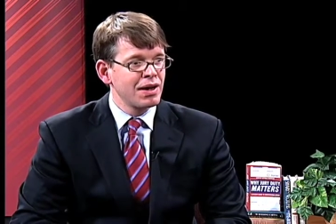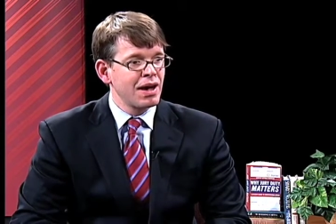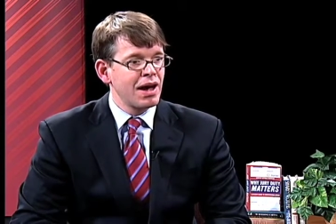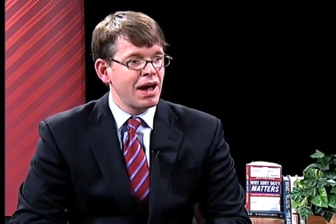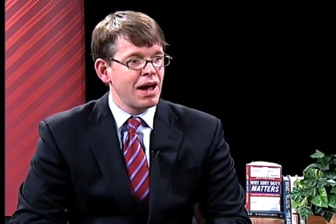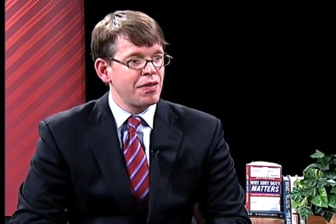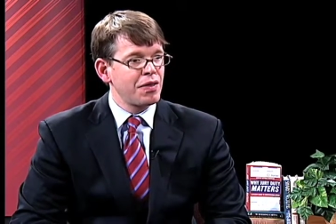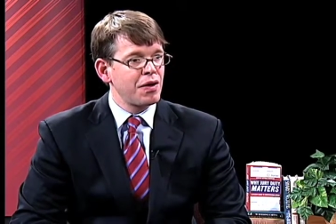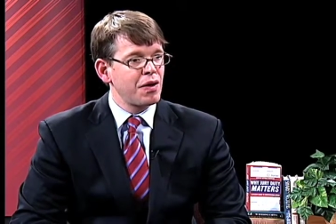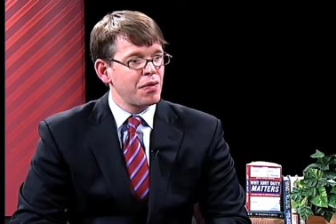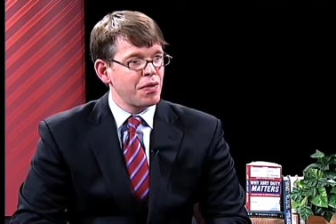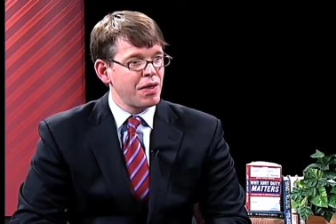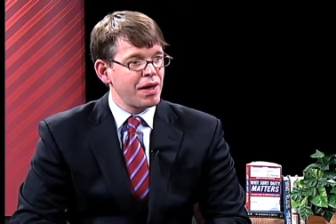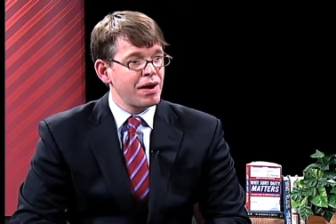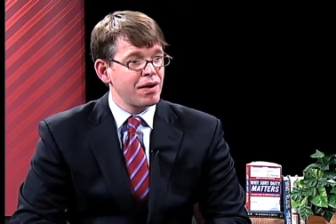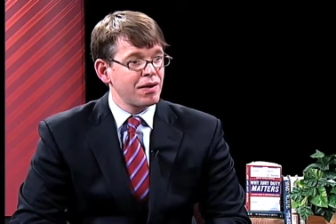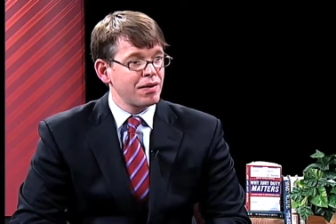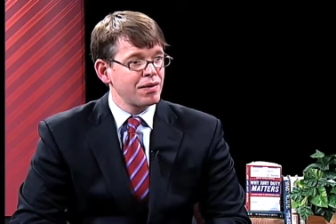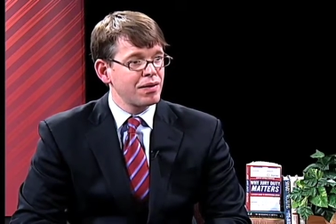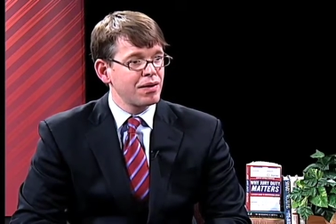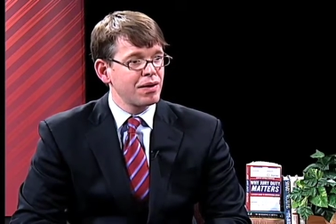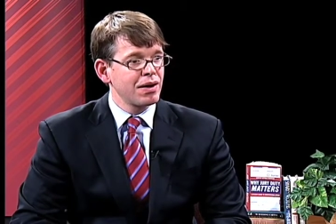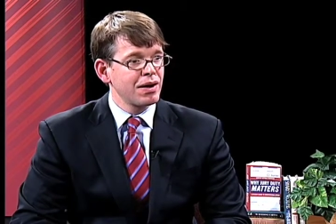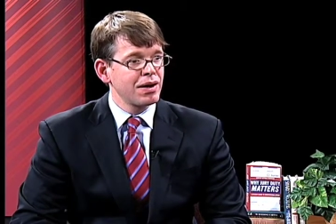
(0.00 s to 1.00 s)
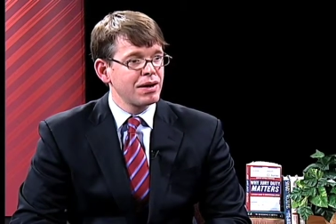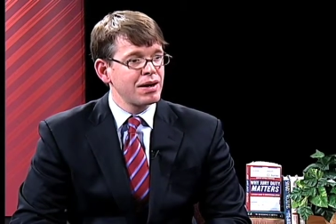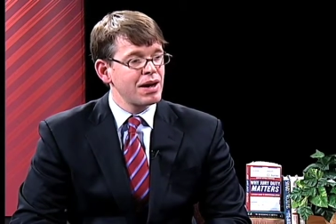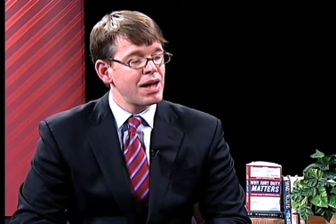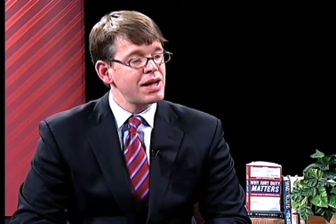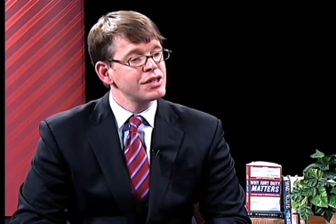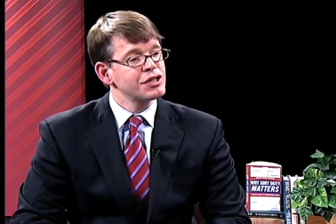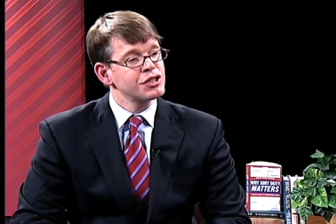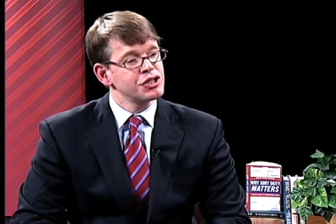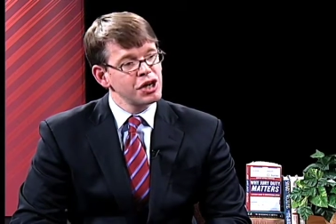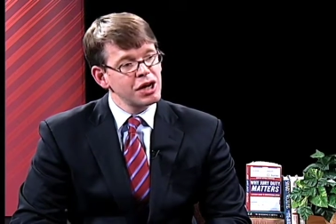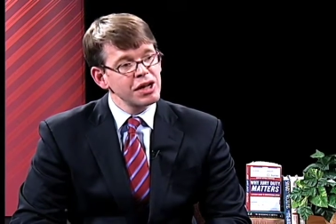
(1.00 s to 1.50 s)
and they're there
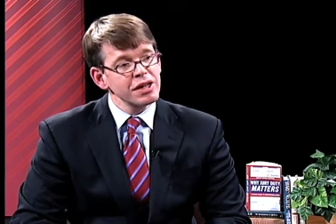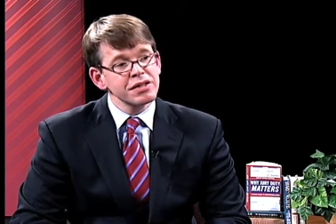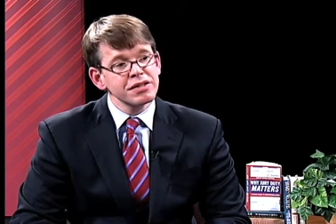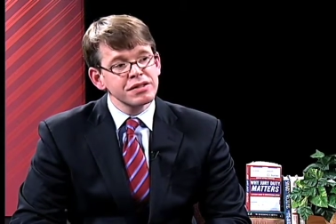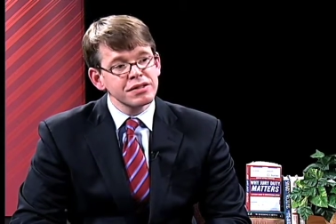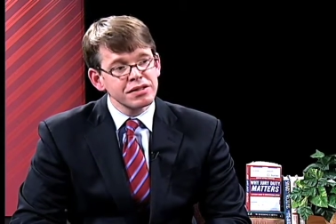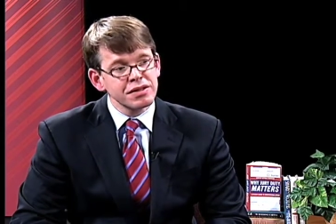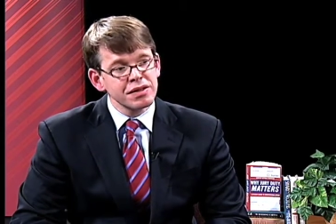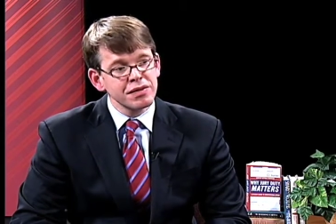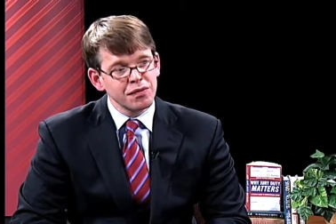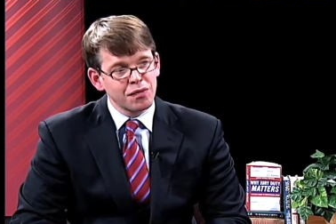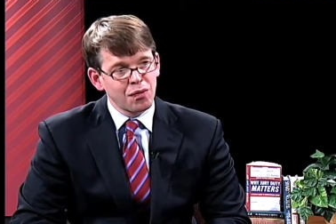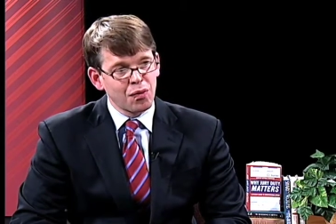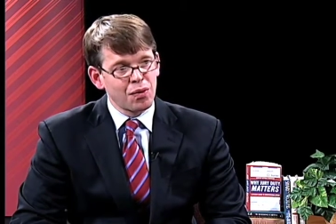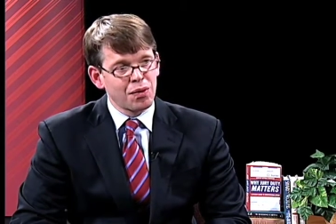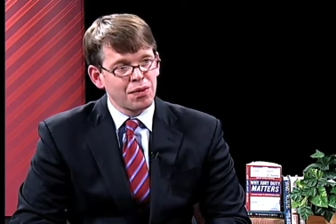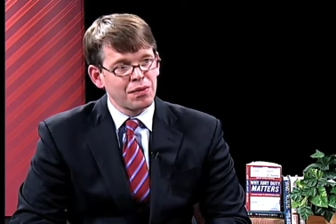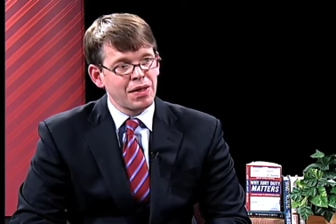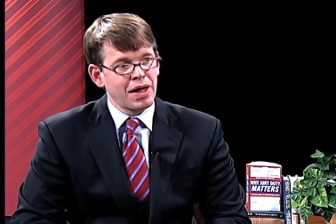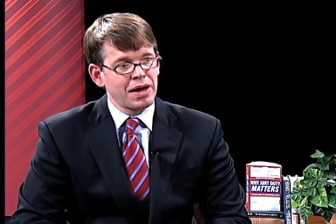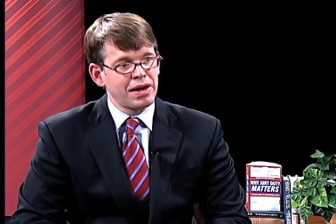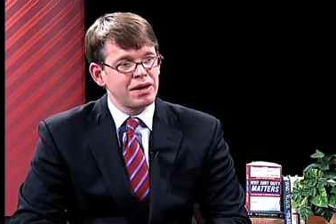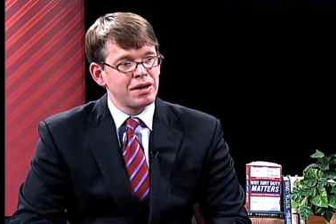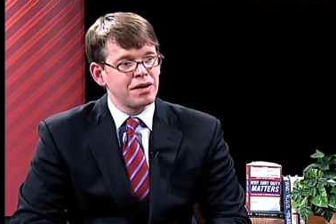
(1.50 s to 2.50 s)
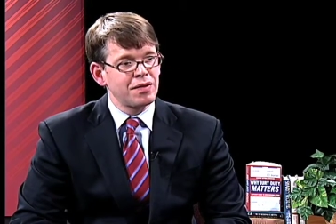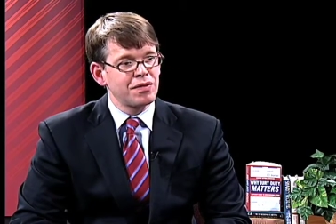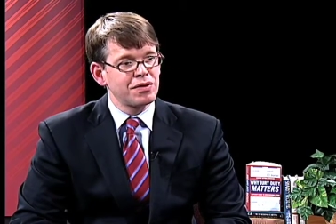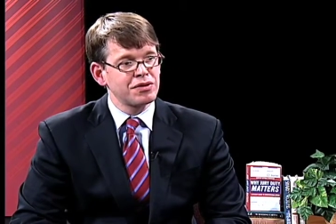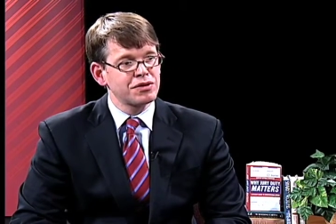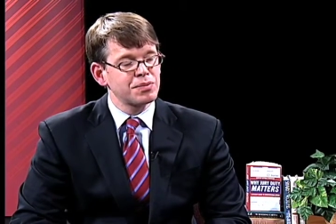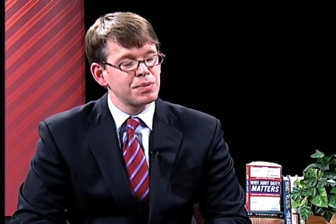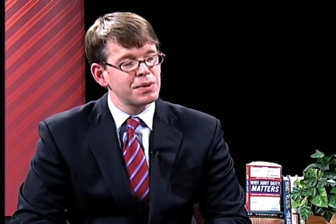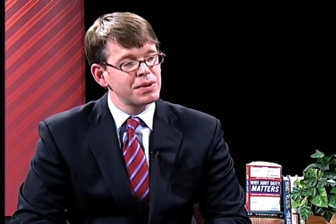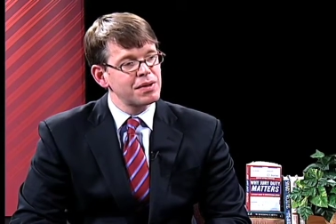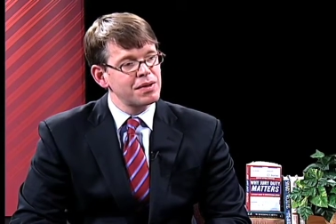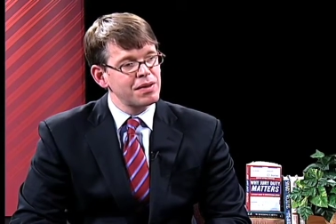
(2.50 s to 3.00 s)
not just for that
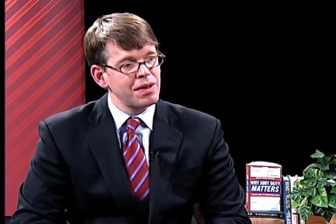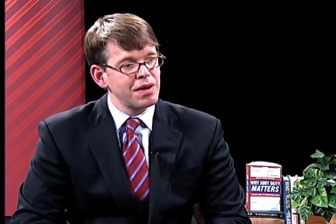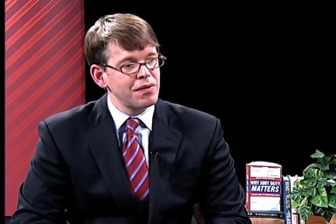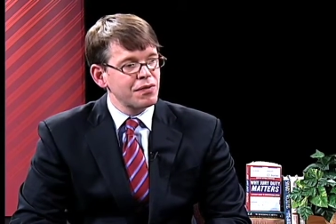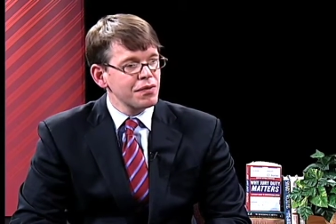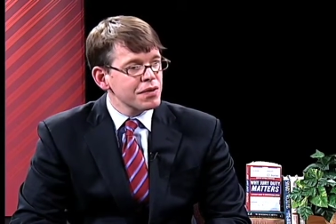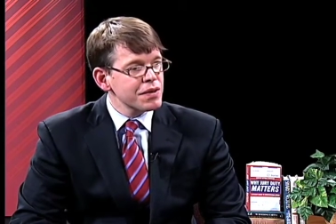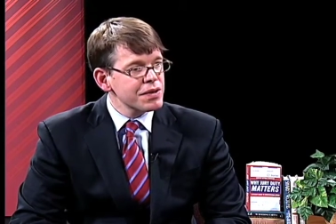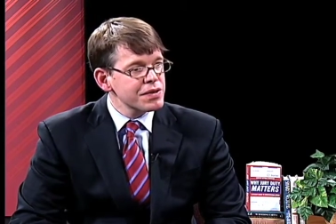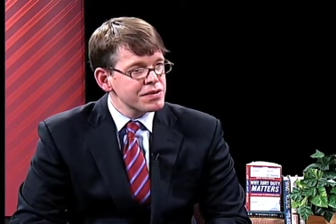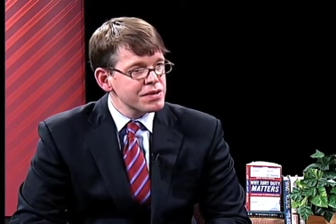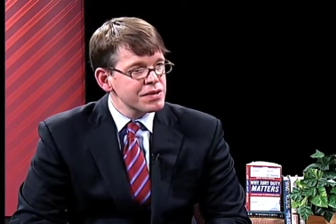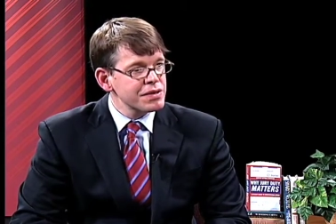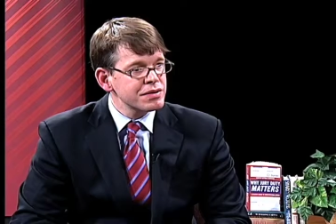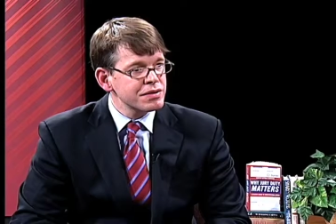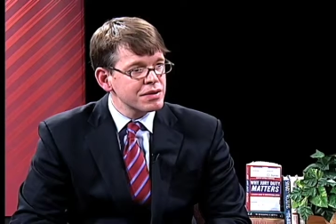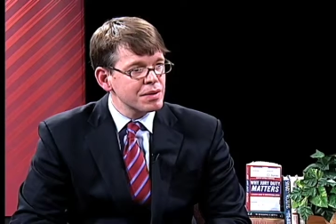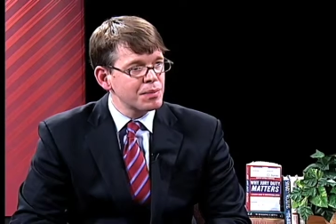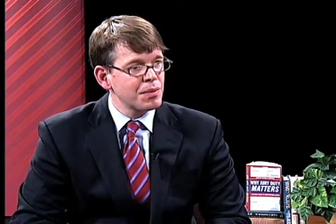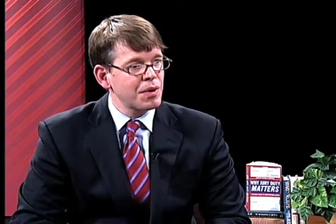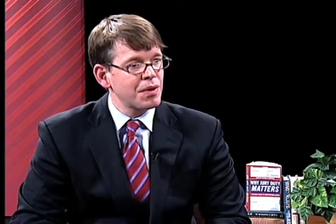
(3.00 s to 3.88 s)
individual, but they're there for the system.